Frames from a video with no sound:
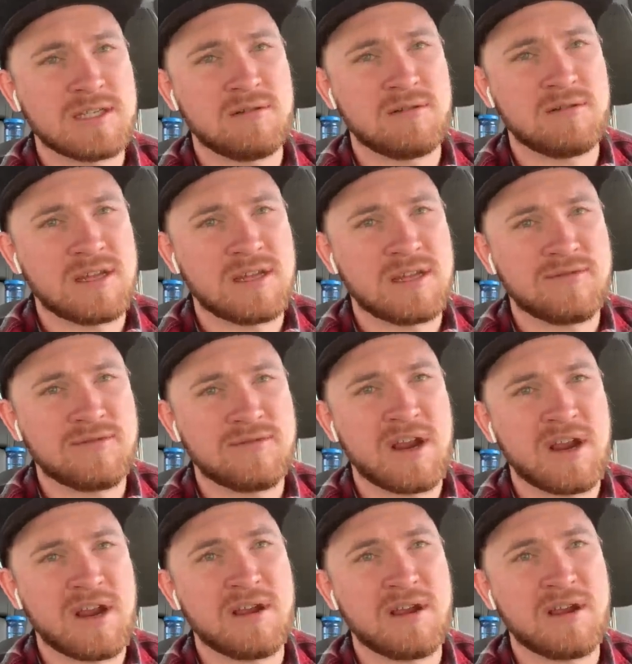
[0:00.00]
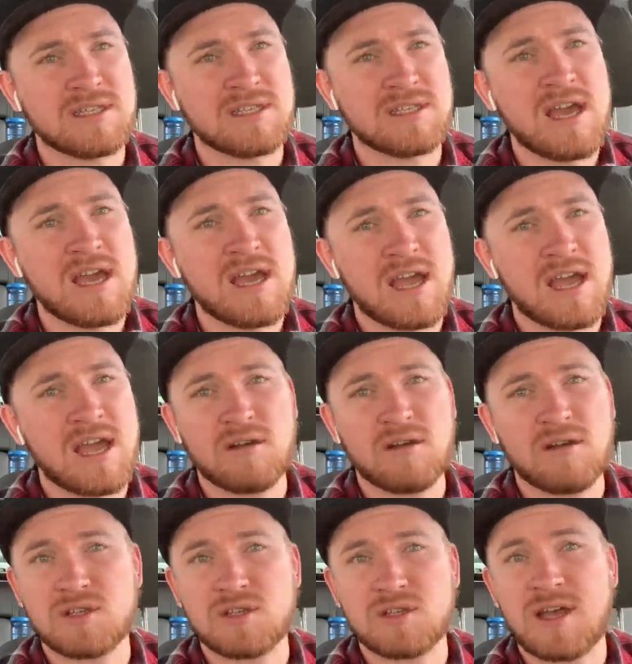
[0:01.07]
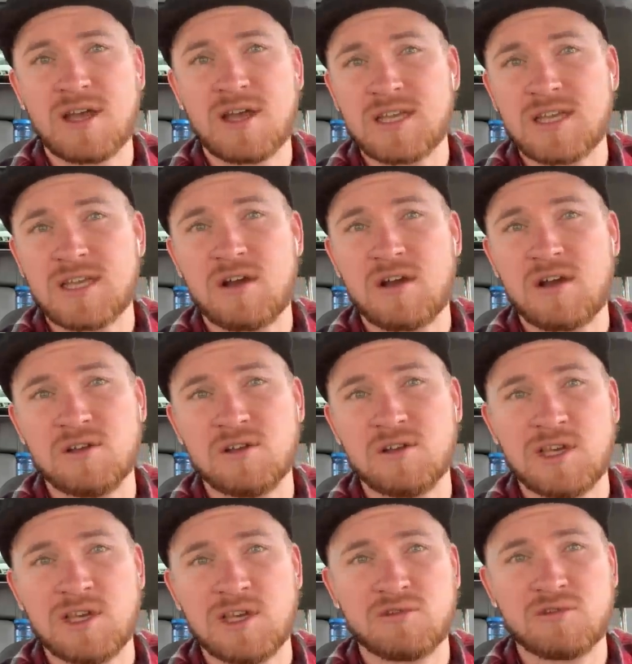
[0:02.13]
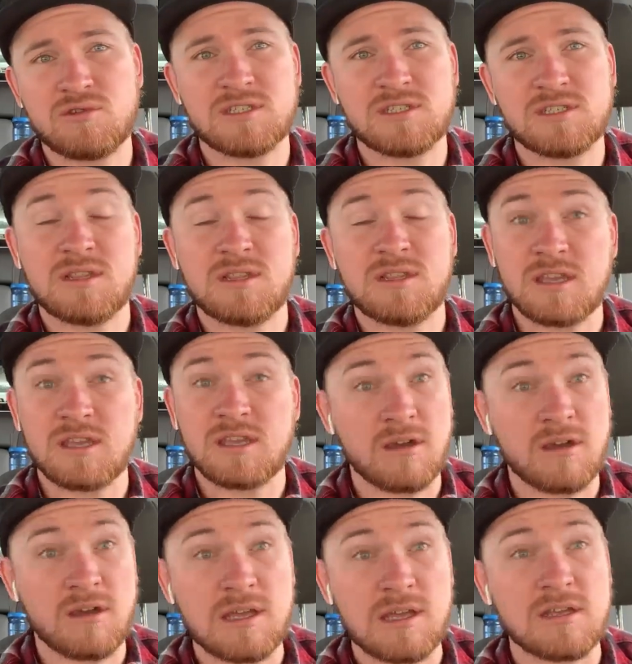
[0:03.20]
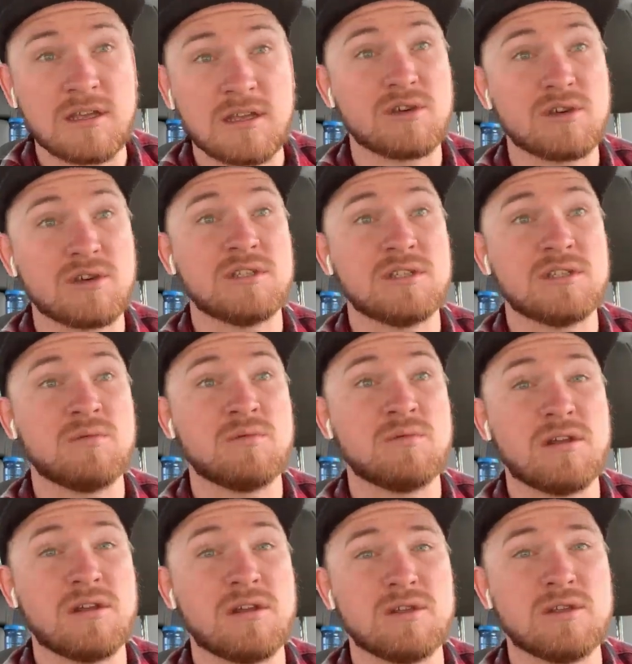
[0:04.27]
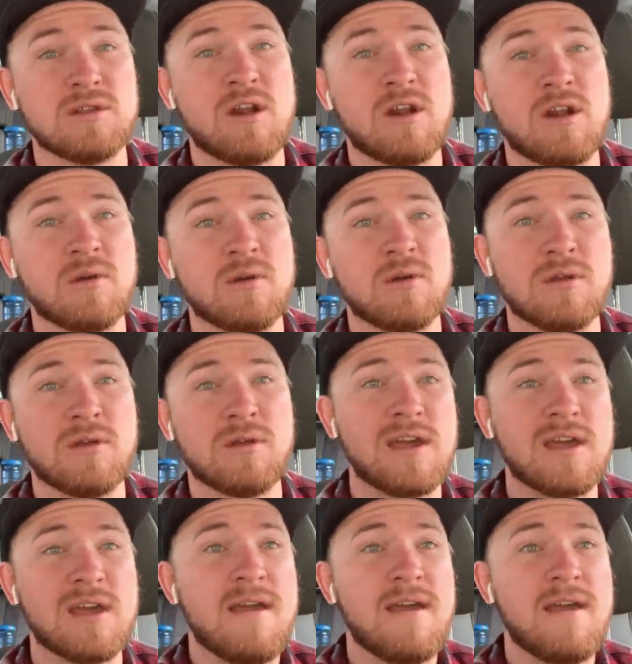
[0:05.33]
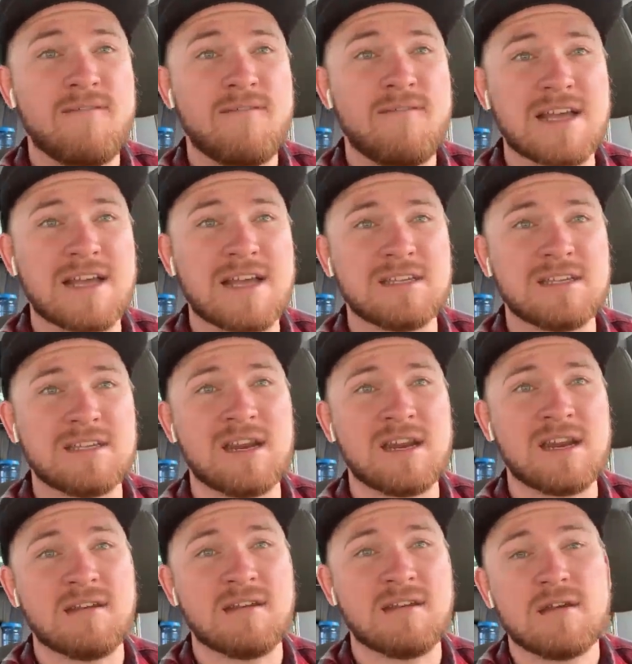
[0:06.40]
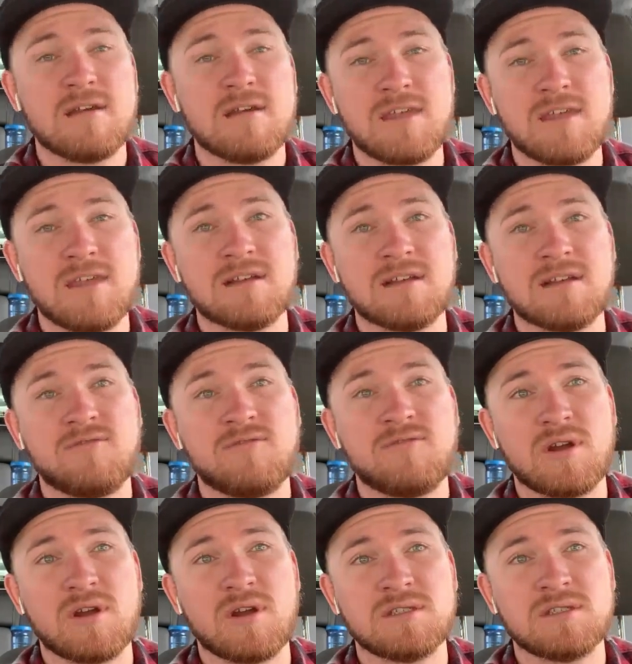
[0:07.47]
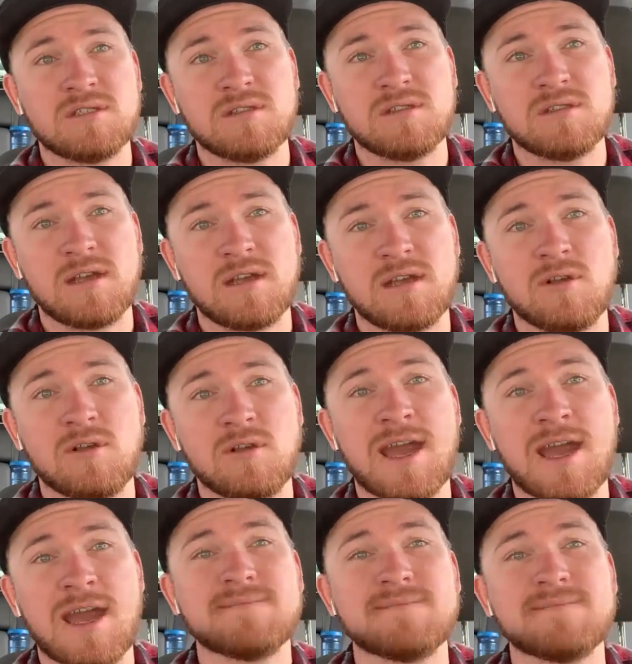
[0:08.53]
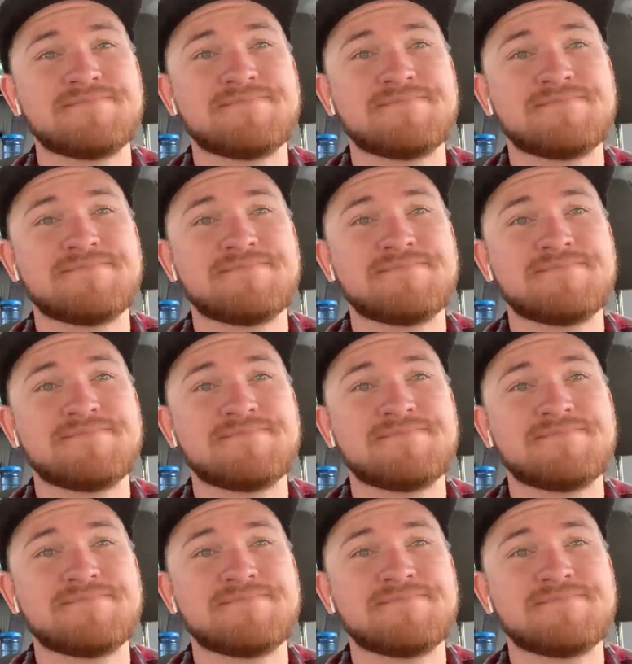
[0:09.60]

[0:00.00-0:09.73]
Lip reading: in a lot of different areas, and also that psychology interest and that Jungian interest as well. So that'll be a really fascinating thing for us to take a look at.